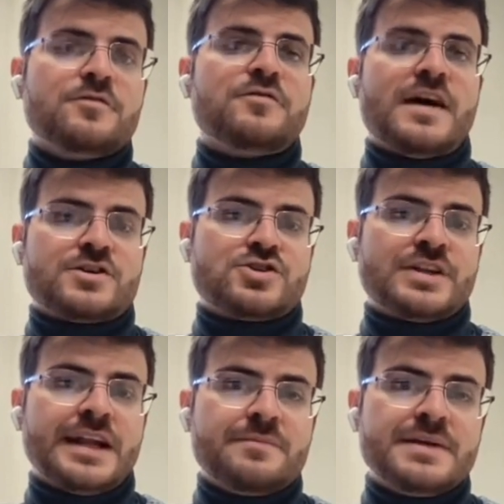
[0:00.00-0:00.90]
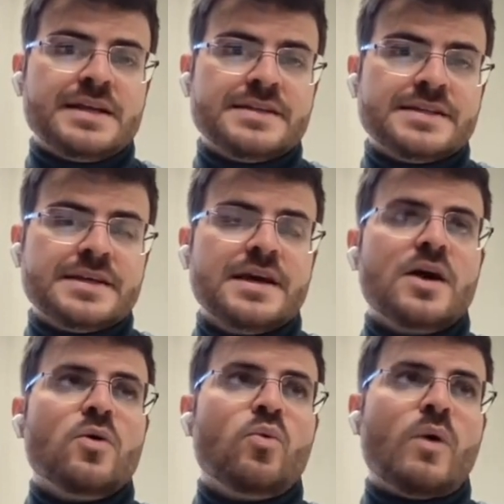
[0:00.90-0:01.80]
functional ability,
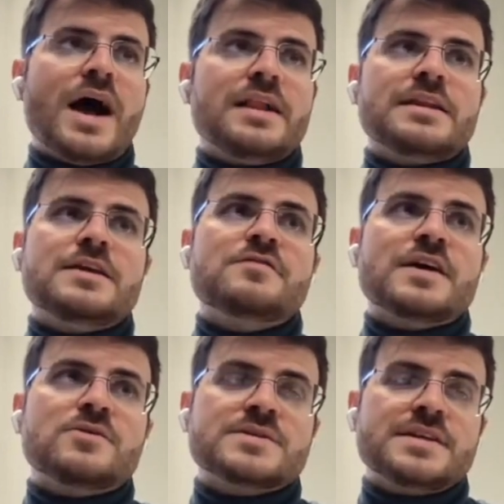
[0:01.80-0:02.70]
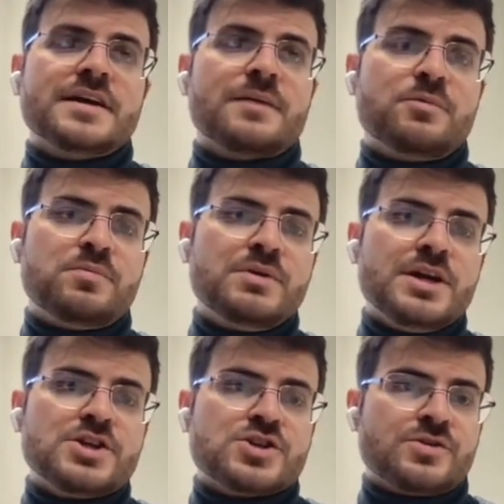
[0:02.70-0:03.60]
while if I consider a
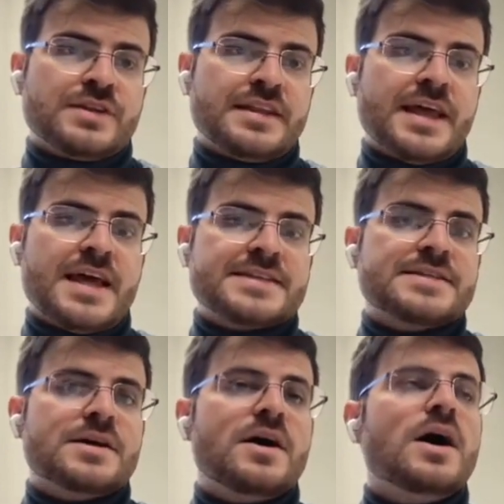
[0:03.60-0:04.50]
population that has